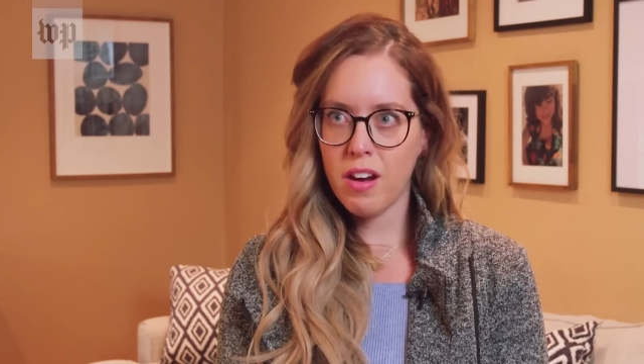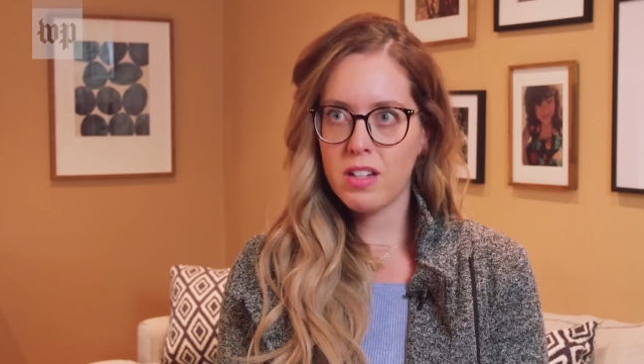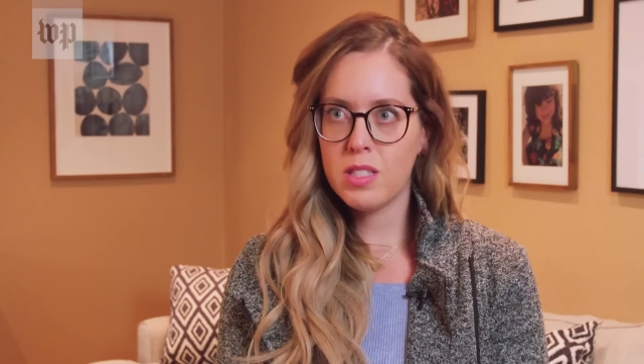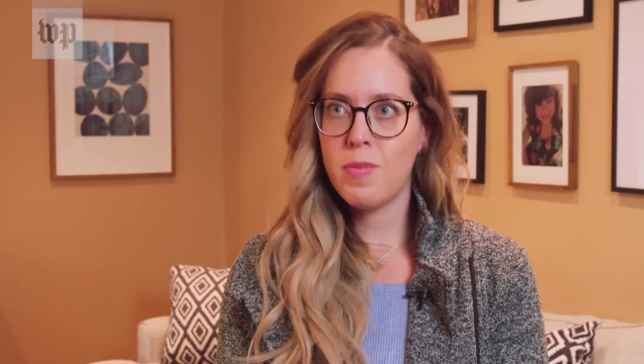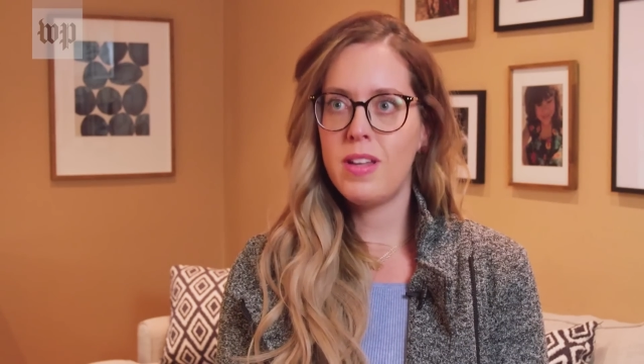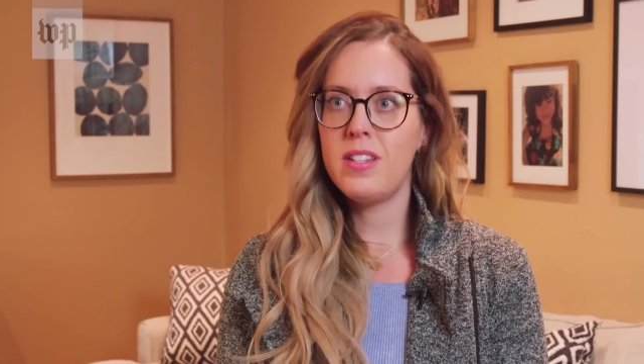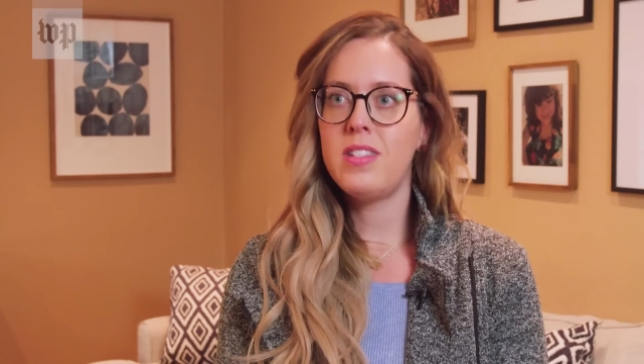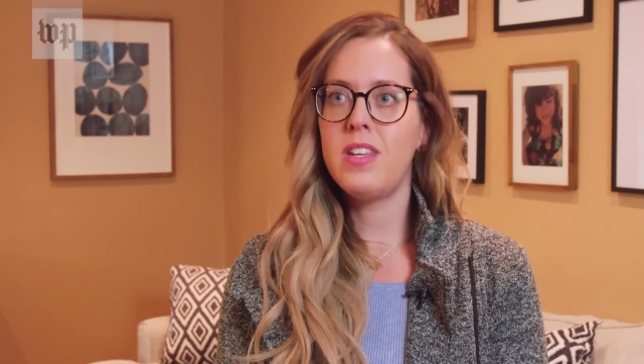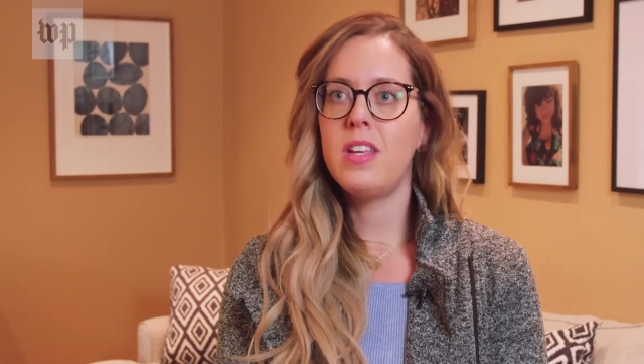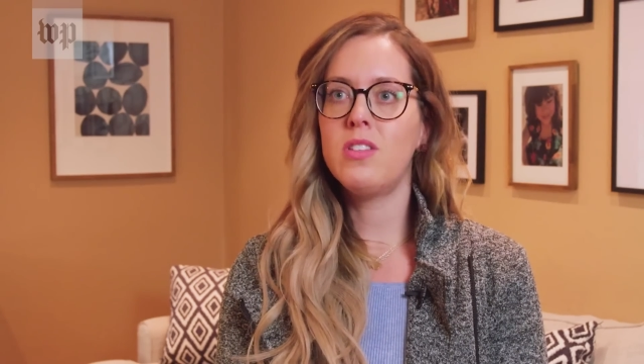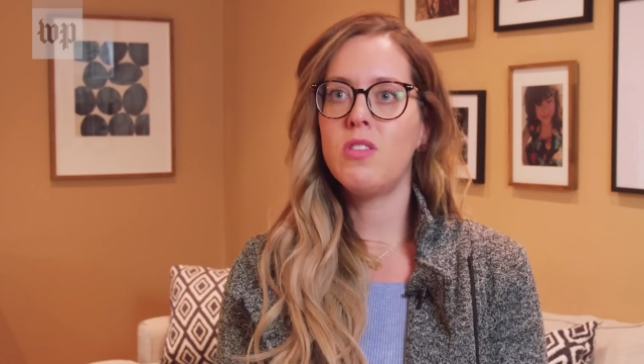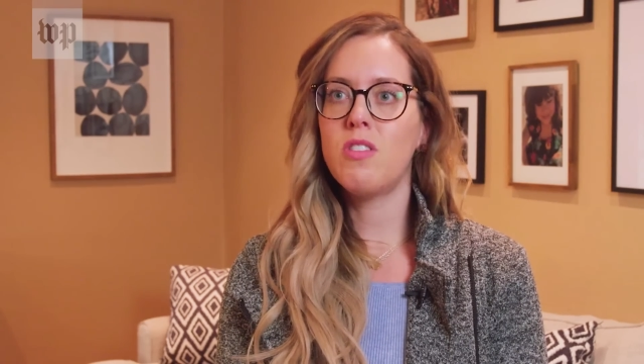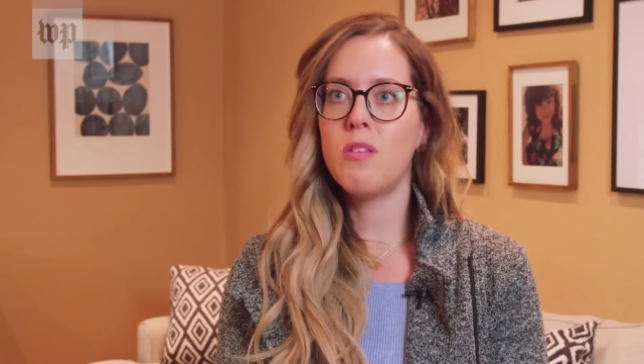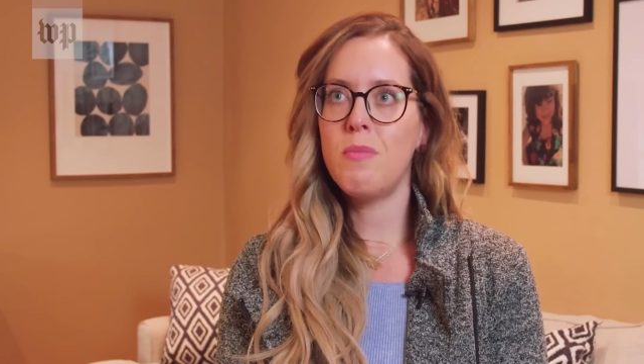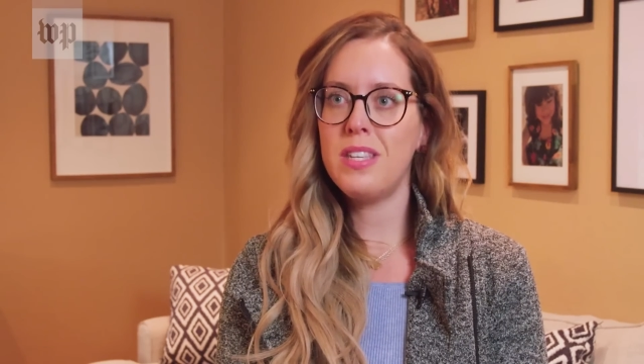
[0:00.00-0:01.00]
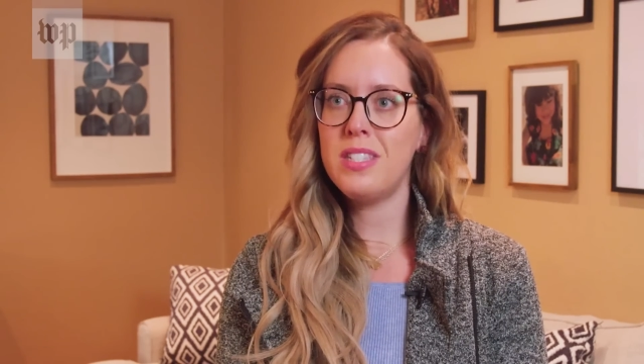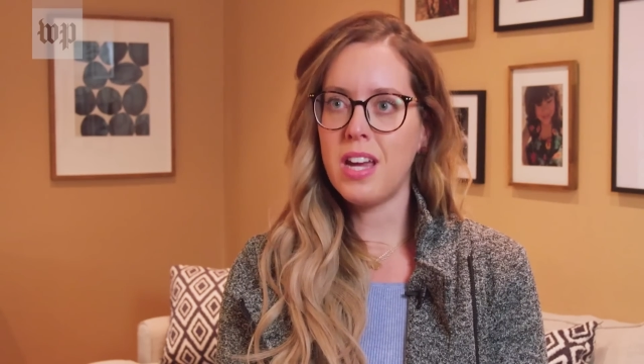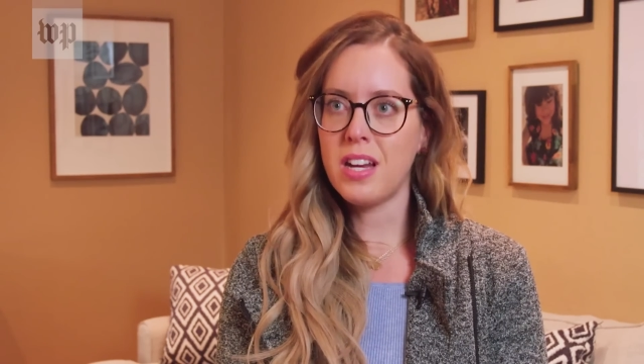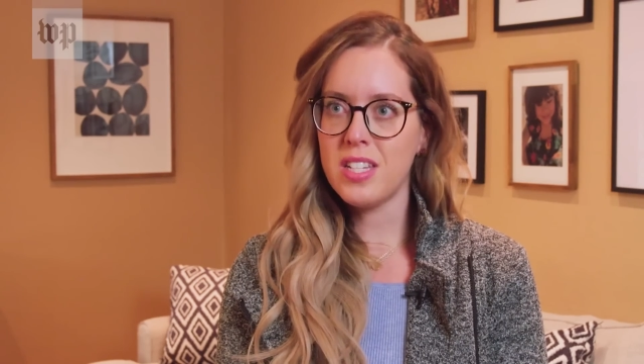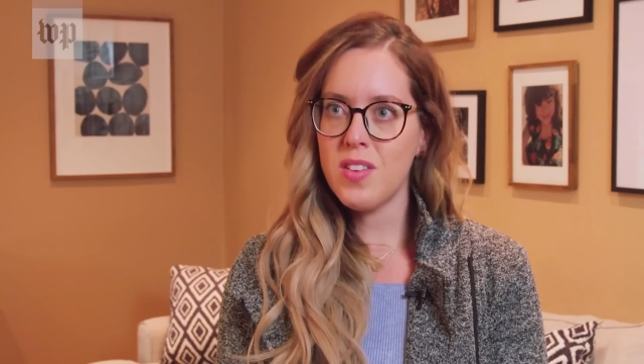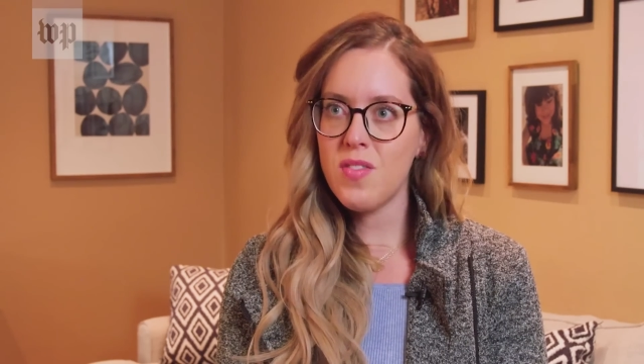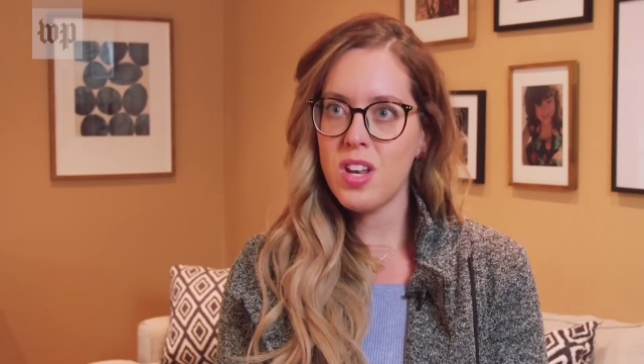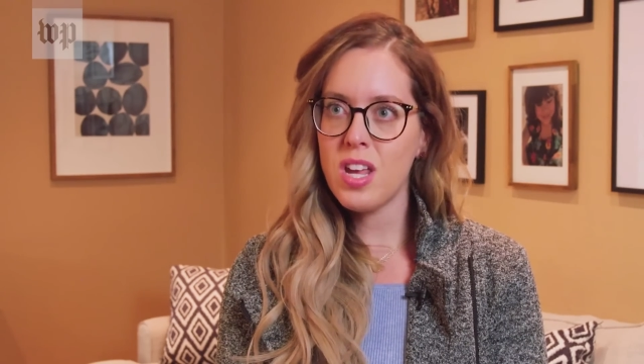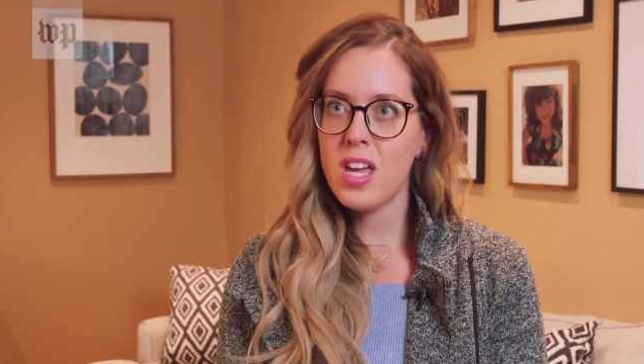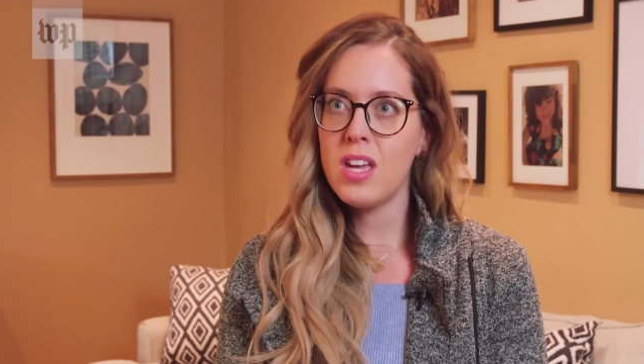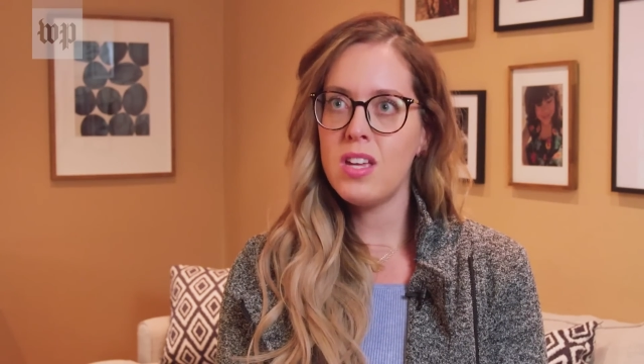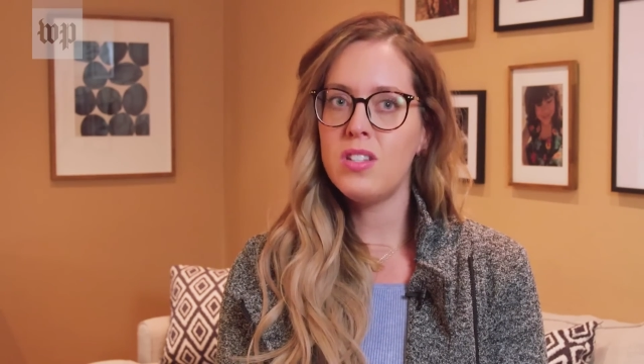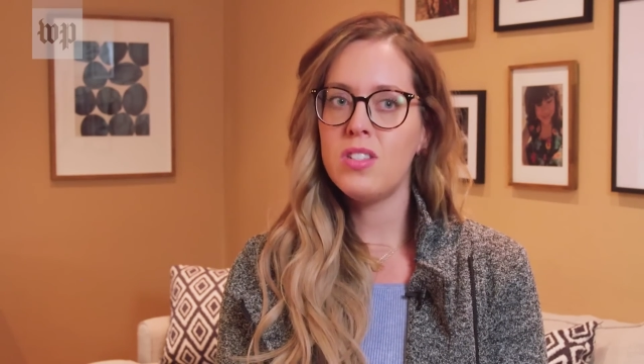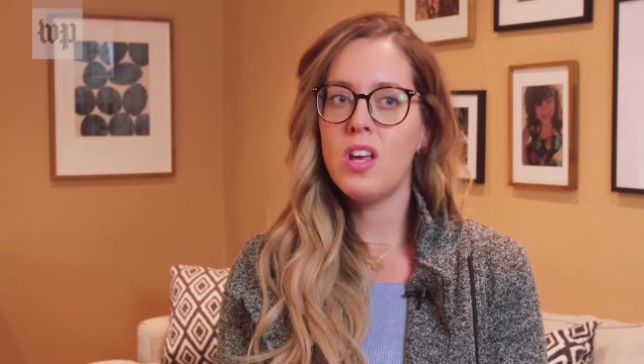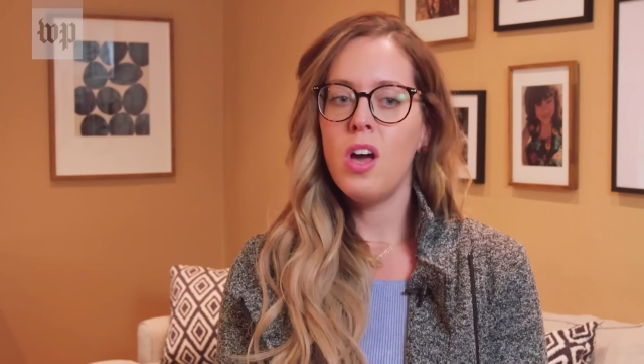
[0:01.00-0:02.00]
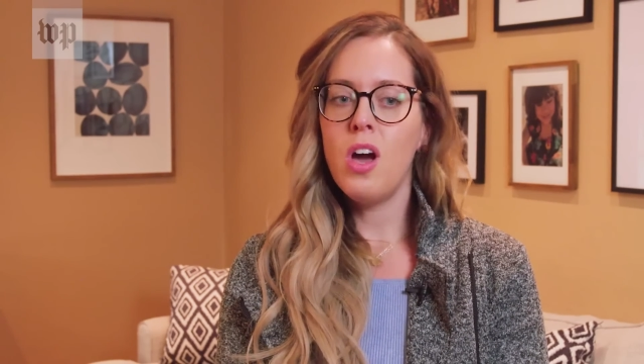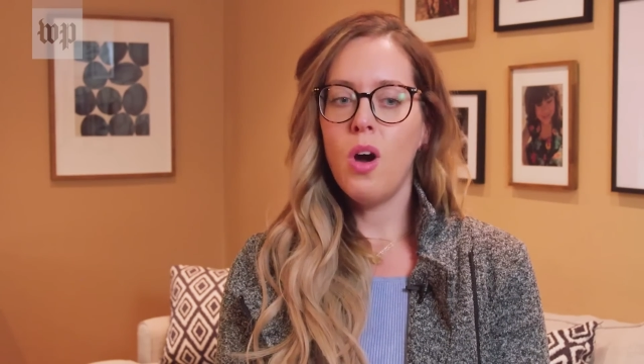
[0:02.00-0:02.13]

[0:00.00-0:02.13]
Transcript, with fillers: expenses or the missed activities